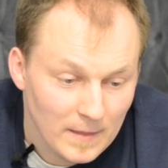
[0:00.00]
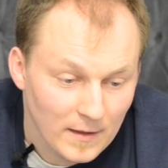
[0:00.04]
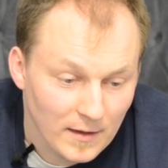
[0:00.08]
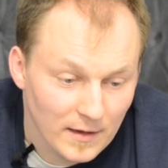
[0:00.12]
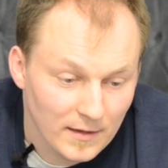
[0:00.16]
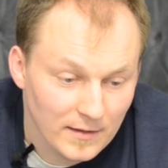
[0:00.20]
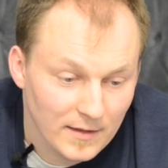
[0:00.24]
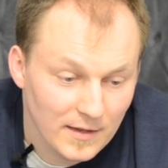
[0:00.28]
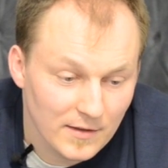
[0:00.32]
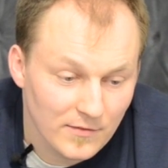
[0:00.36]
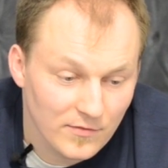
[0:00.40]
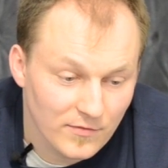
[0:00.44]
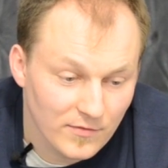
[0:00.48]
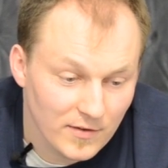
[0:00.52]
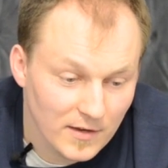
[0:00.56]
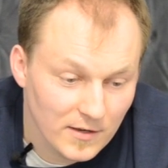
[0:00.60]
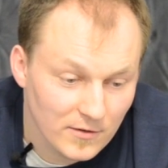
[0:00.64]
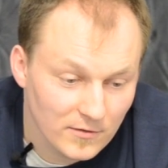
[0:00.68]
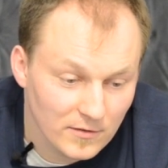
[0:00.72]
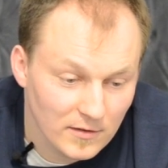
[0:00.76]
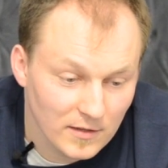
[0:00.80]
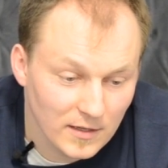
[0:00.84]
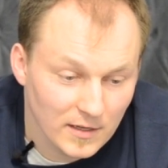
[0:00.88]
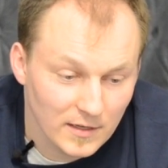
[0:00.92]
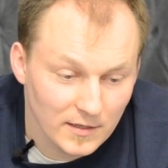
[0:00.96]
and I
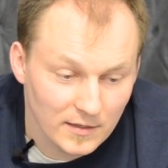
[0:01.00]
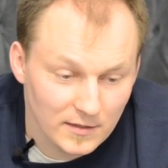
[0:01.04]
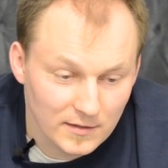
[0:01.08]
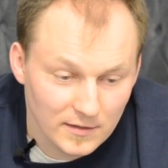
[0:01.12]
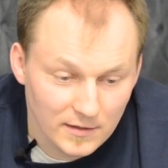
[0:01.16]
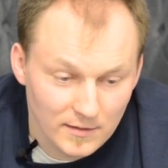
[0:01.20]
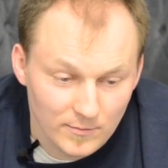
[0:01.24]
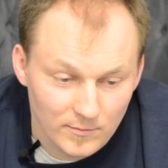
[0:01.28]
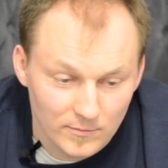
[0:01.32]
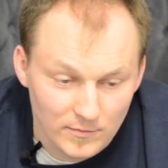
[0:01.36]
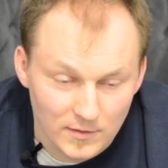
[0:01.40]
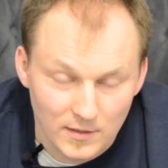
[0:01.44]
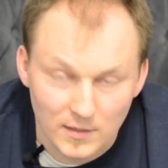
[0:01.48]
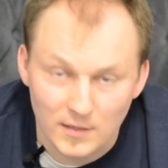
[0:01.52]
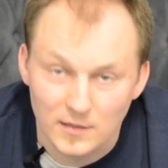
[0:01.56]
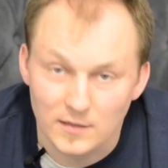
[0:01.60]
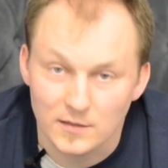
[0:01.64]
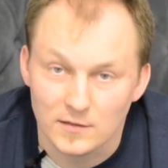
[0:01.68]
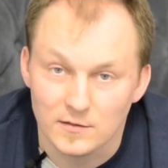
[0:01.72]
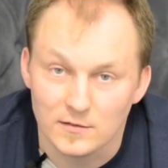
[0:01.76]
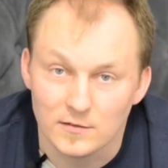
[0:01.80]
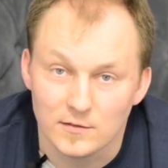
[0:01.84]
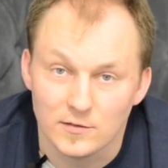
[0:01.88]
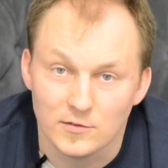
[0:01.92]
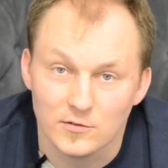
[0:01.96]
felt like I'm
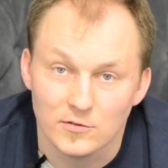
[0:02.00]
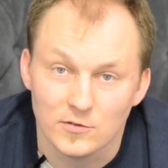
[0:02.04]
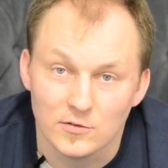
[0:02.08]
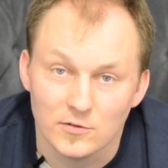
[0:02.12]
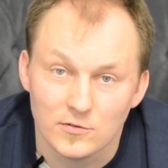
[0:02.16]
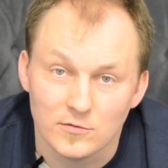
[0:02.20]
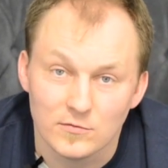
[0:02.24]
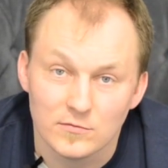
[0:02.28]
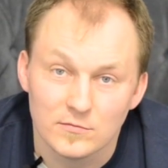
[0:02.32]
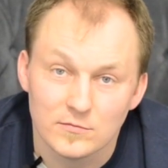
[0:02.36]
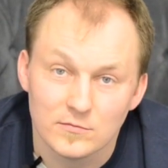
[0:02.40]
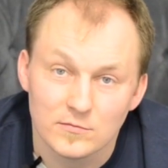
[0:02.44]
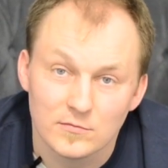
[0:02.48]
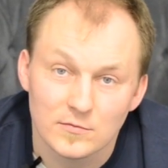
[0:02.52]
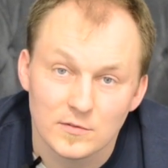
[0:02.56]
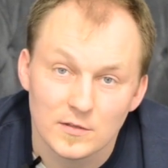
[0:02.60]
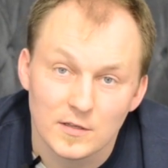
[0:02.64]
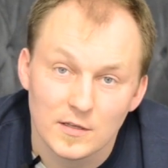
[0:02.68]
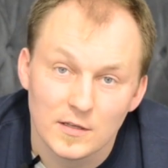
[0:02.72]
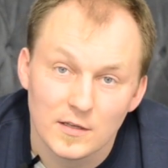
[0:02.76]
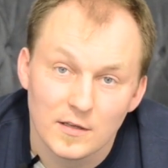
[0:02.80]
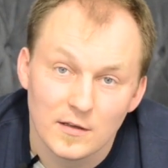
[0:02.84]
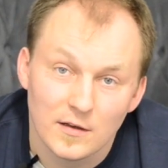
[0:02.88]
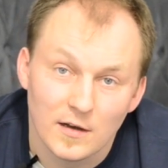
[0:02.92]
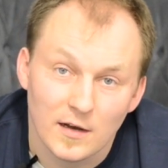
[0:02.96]
dying. You know,
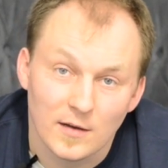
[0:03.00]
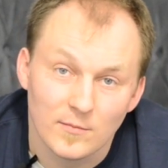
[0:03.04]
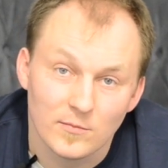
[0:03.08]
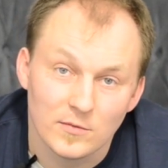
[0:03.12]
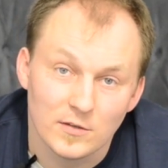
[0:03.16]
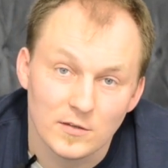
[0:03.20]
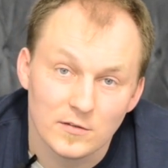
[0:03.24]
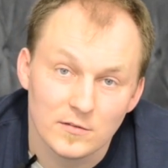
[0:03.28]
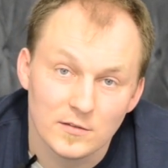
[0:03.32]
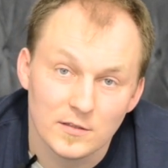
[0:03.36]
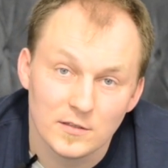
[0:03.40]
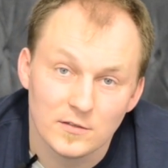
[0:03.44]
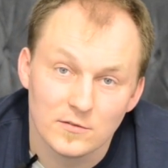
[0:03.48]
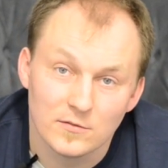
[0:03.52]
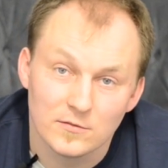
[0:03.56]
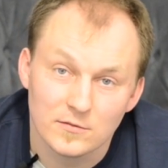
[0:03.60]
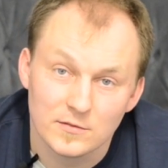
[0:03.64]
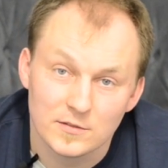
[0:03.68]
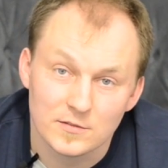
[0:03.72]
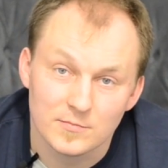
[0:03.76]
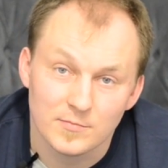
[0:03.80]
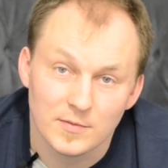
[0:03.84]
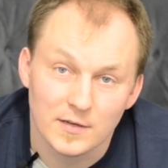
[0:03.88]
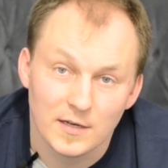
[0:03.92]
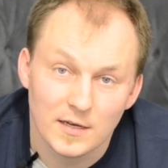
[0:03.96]
I'm kneeling on
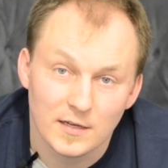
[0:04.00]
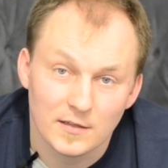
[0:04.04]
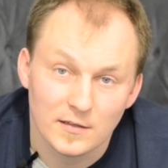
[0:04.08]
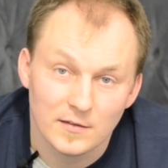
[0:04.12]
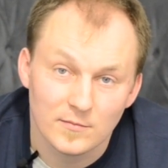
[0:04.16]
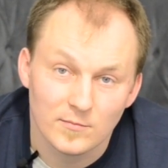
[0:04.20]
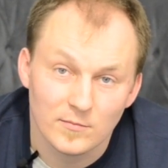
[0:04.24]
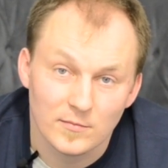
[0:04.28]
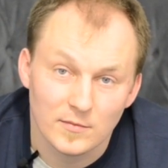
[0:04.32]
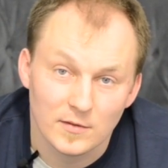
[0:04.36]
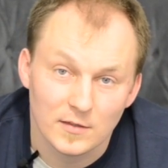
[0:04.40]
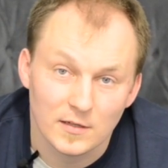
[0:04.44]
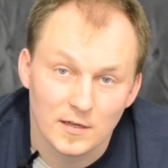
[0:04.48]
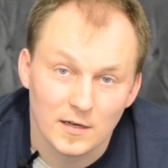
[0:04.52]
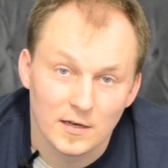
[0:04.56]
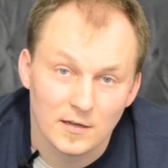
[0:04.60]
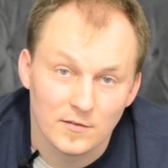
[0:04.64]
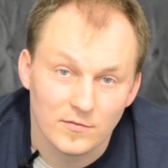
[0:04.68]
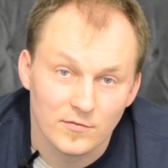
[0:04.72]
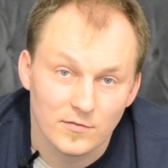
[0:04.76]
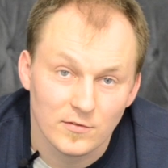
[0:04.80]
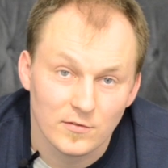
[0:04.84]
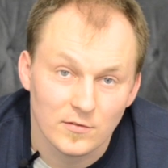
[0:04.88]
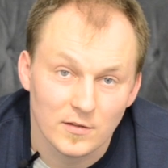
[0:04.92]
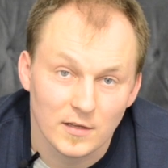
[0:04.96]
this bed, but I
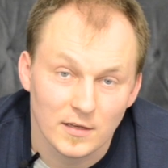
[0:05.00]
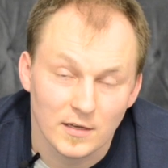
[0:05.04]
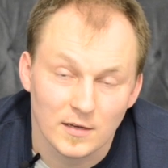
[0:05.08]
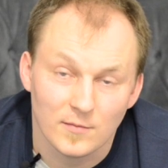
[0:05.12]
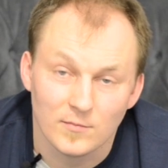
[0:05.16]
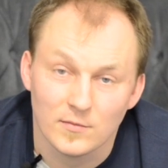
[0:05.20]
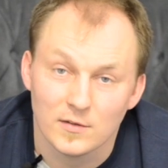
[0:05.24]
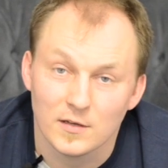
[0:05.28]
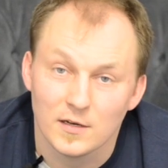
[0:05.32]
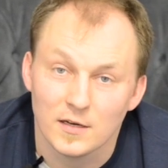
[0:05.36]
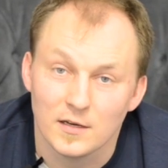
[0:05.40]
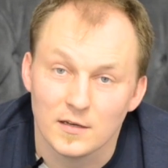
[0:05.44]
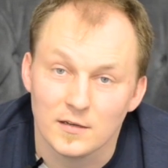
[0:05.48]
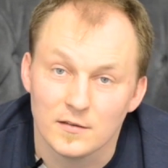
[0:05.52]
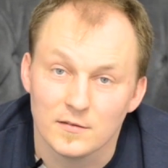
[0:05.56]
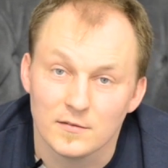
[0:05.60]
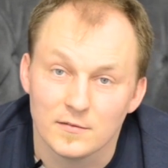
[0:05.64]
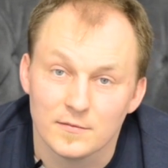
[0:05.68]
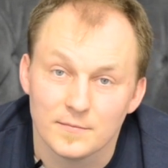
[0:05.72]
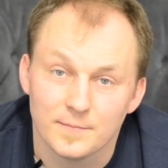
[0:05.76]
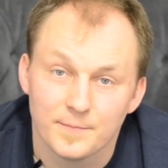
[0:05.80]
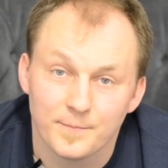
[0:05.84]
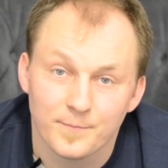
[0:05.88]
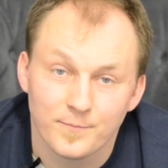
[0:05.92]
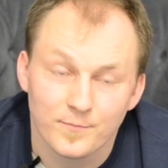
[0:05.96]
feel like I'm dying
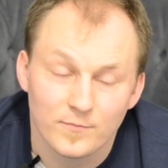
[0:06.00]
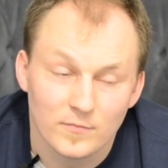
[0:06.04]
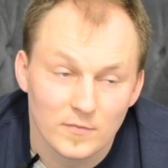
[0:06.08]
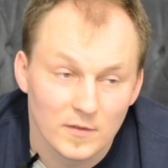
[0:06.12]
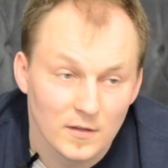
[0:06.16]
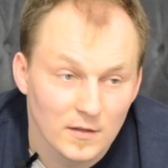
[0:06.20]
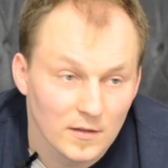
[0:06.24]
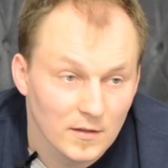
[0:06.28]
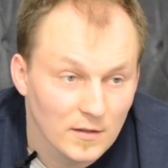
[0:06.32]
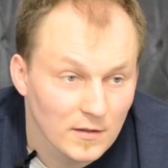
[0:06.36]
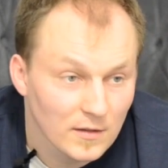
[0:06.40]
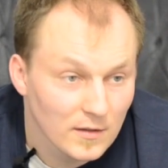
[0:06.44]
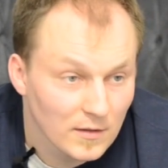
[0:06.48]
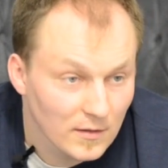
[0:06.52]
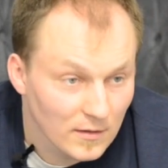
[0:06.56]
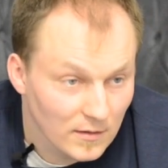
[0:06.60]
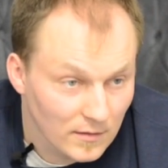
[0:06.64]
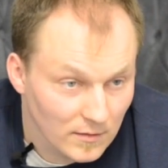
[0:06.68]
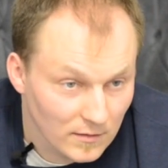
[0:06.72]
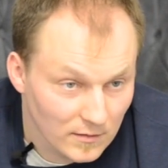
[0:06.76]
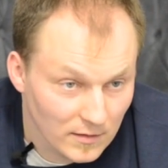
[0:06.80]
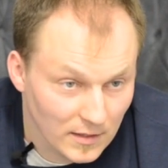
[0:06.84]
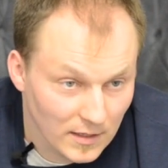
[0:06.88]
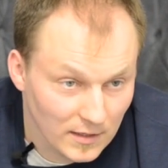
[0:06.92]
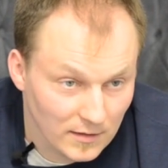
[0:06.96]

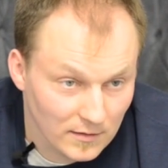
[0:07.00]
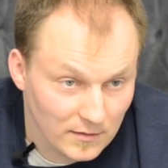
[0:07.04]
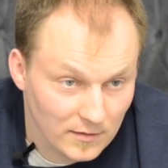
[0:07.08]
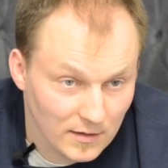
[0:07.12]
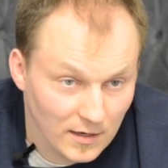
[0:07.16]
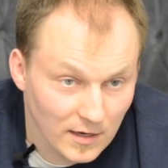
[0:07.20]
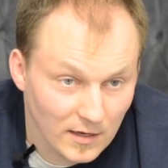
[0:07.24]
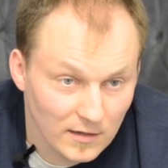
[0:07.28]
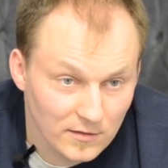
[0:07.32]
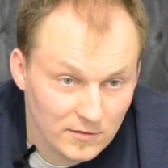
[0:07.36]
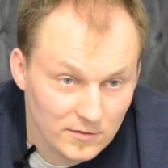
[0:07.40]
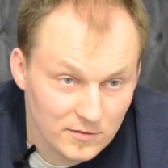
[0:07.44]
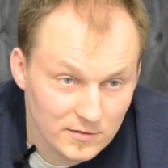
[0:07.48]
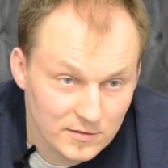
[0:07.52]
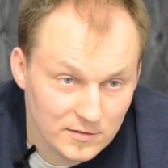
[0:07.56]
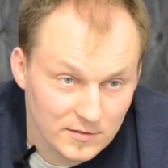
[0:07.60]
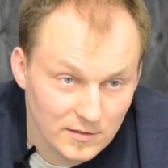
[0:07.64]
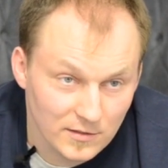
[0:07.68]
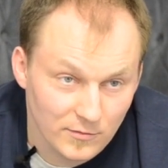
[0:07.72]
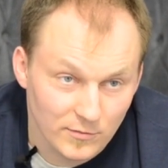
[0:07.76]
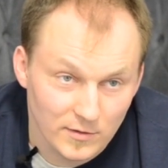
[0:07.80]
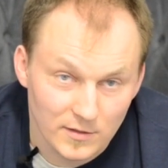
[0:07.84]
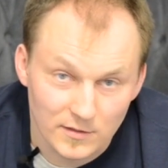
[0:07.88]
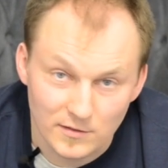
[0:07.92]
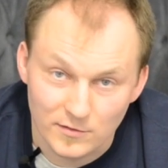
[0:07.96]
like colors
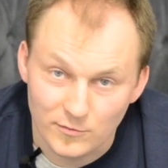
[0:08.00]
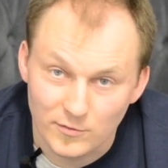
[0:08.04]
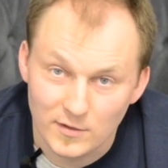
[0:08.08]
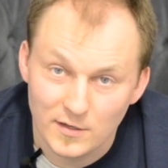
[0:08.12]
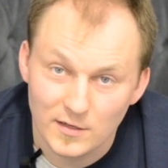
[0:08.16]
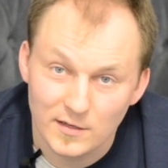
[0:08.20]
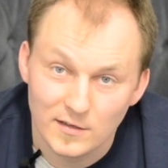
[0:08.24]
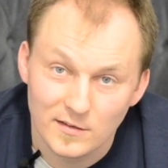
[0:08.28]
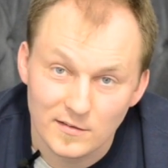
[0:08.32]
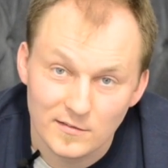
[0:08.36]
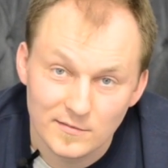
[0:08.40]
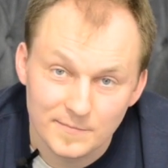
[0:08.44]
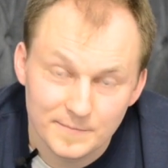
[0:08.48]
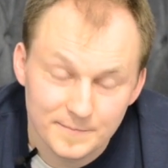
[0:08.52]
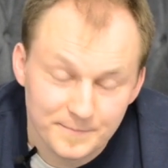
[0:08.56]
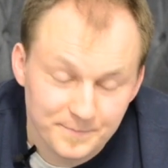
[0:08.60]
they went away